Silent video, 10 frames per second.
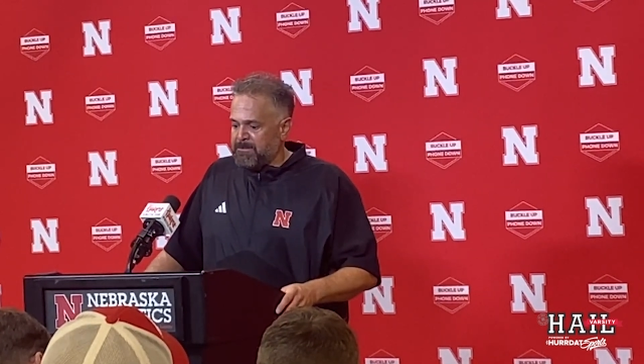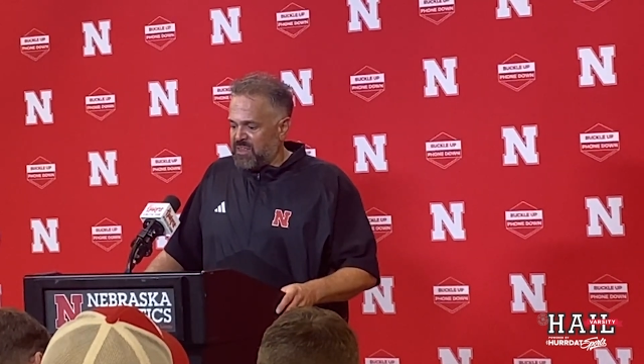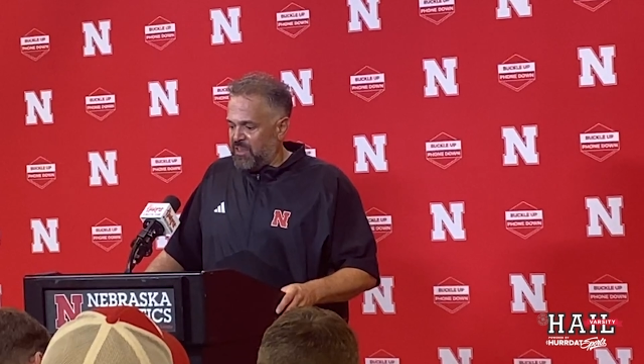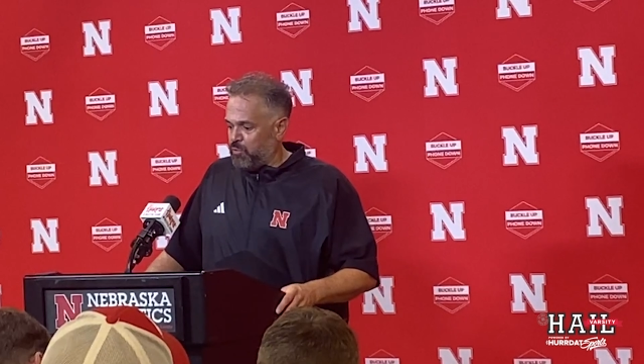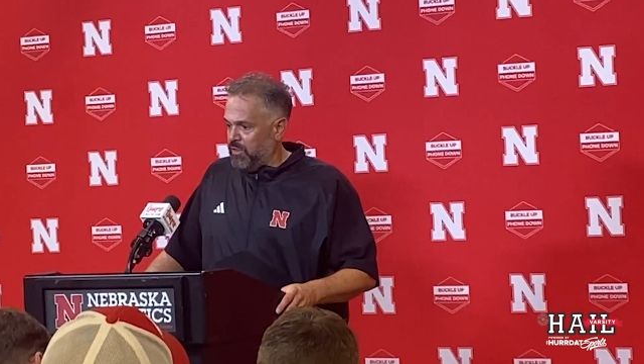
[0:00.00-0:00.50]

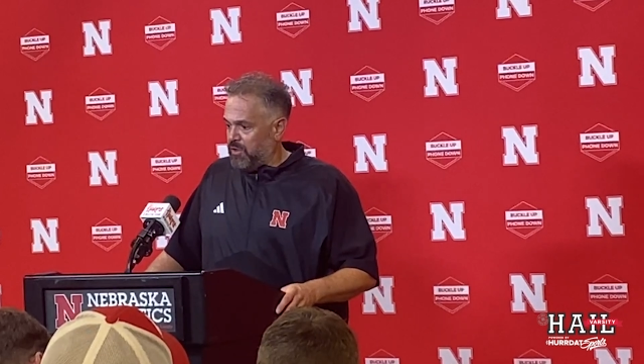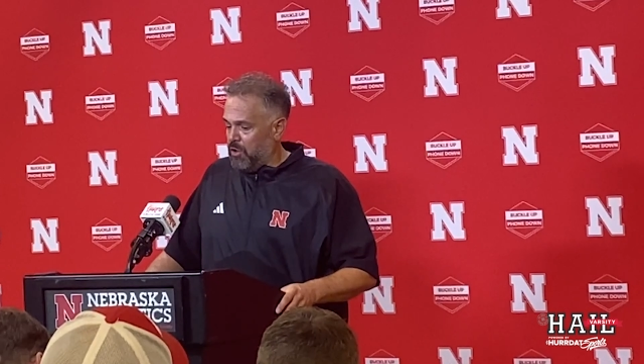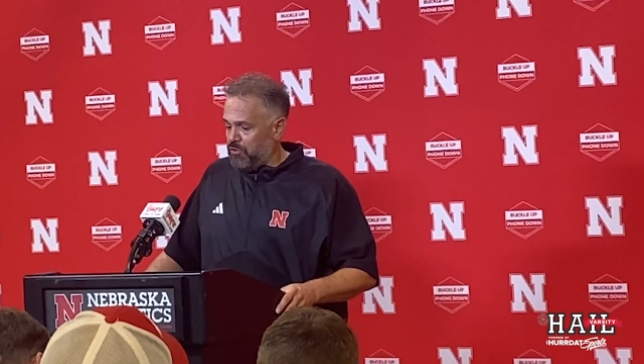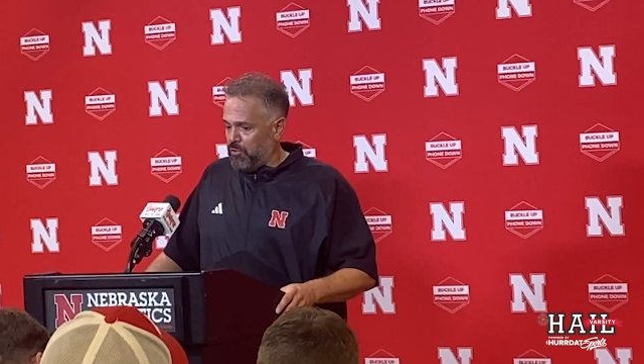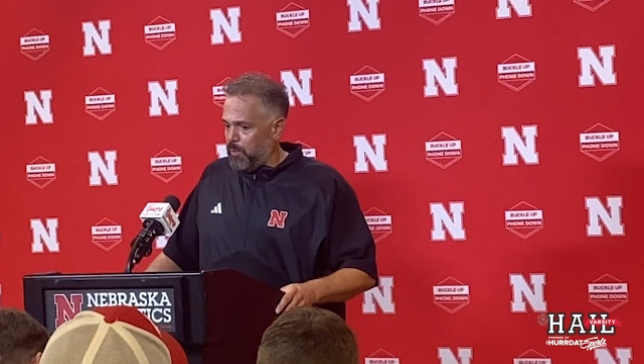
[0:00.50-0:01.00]
That's really the
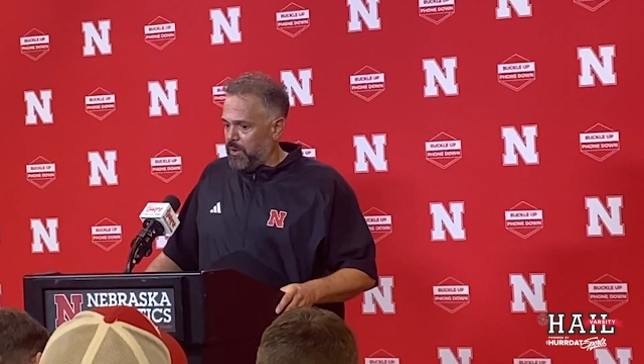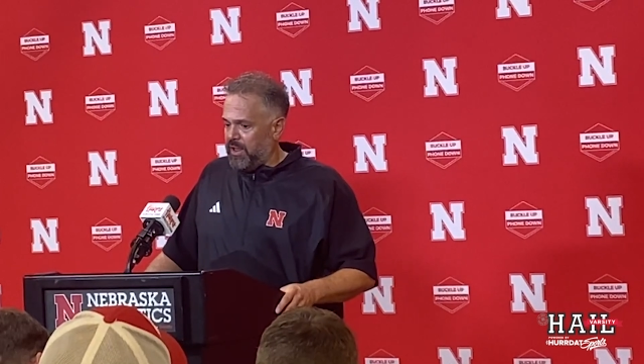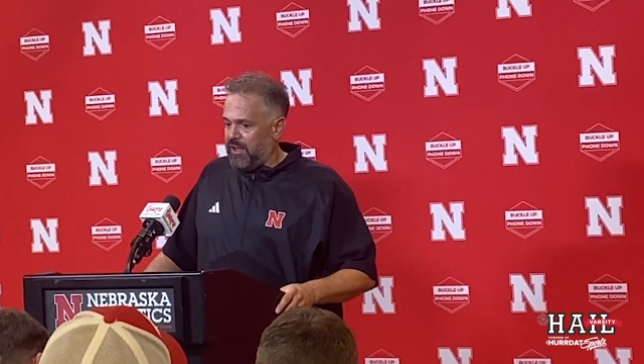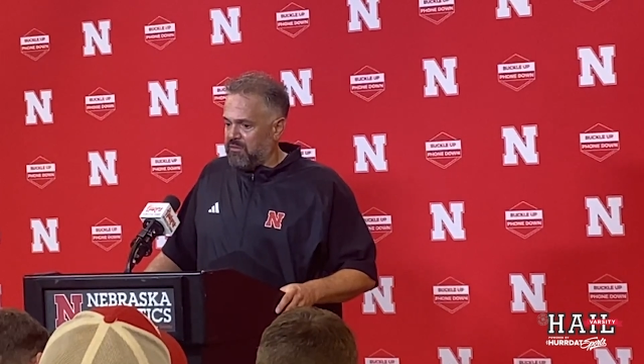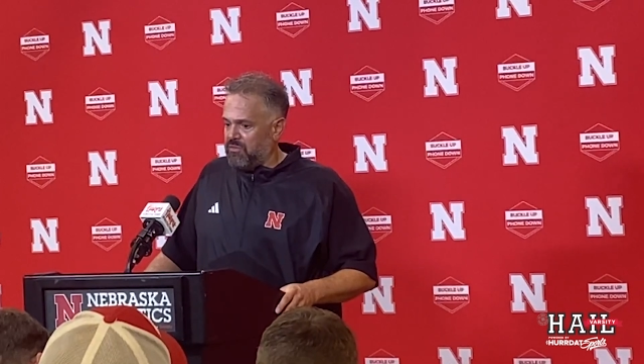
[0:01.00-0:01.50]
culture we want to
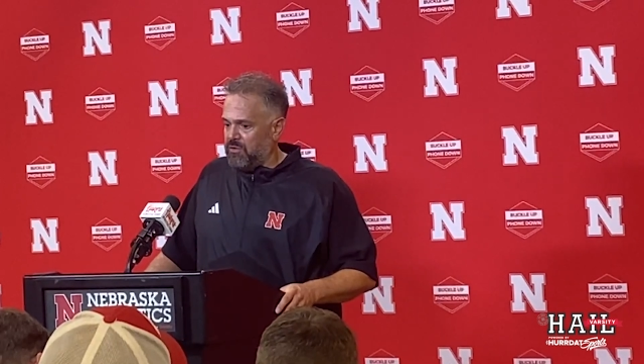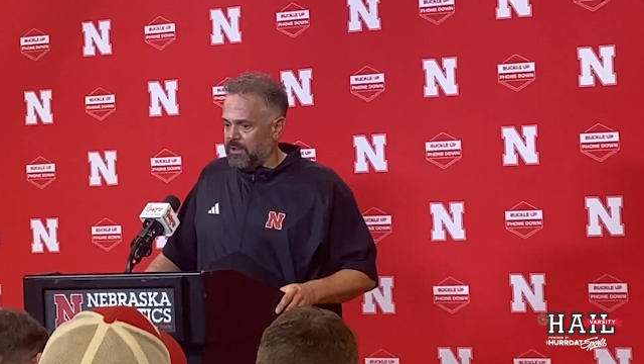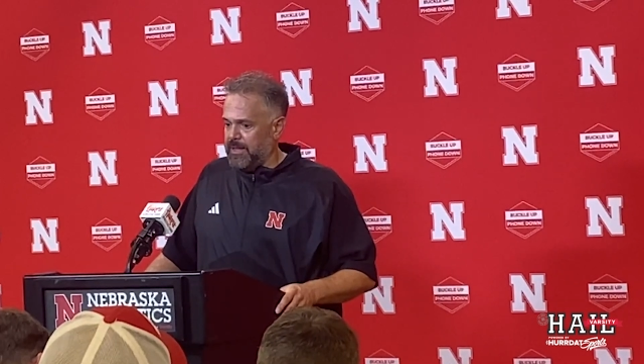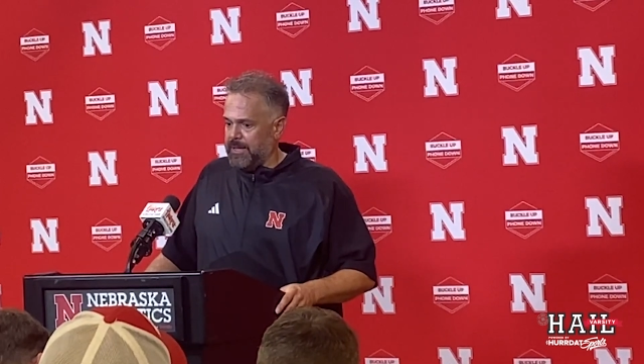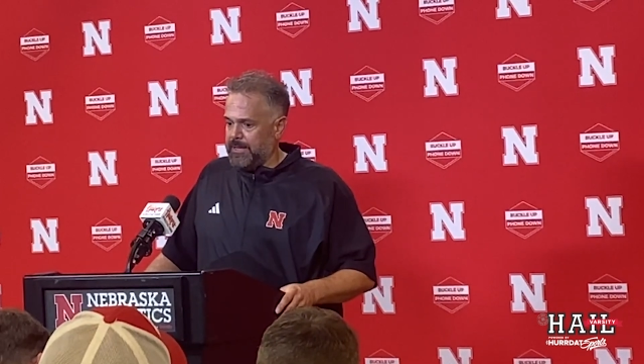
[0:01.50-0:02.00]
have,
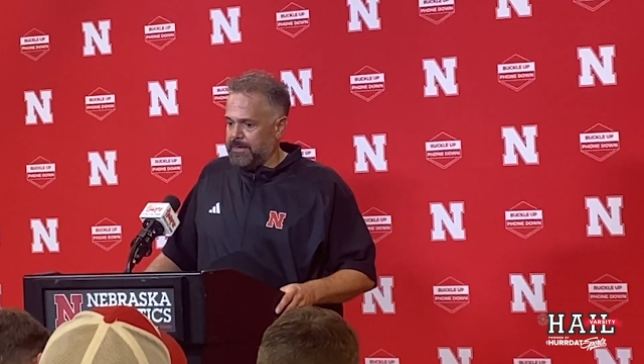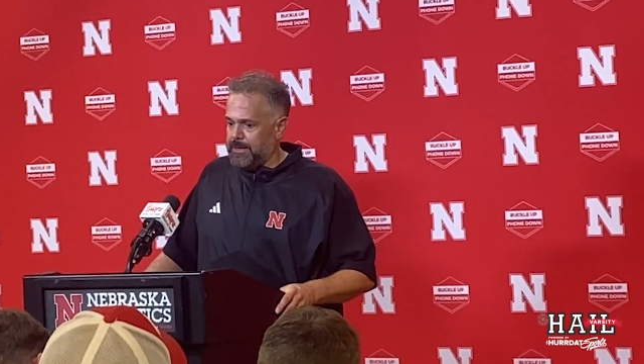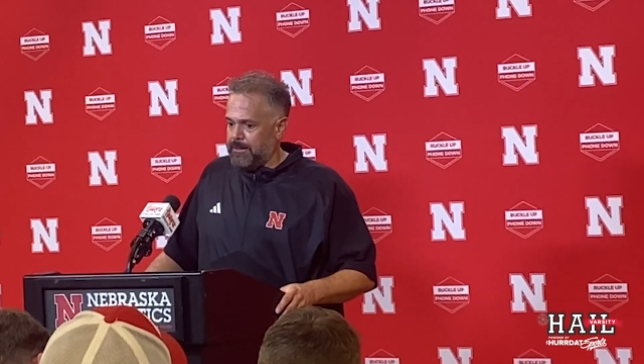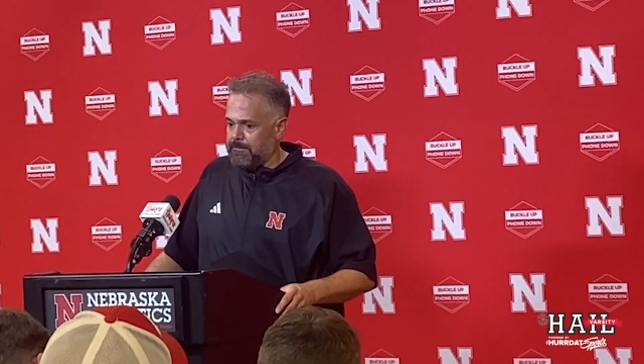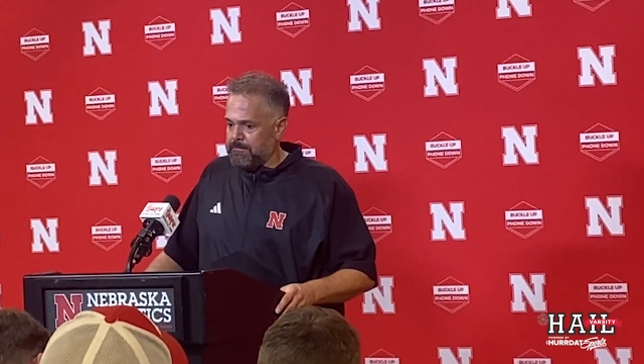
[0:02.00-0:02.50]

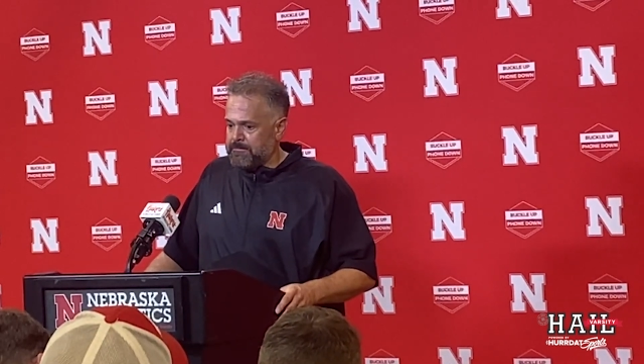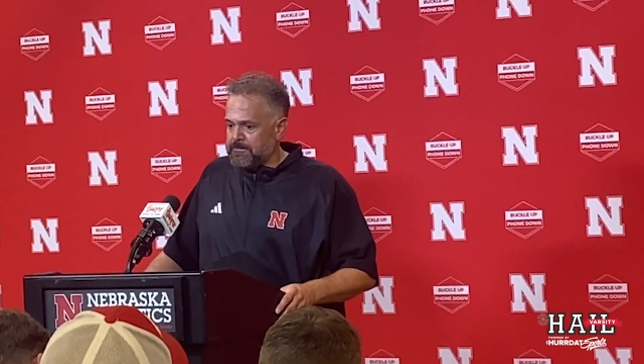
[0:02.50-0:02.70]
and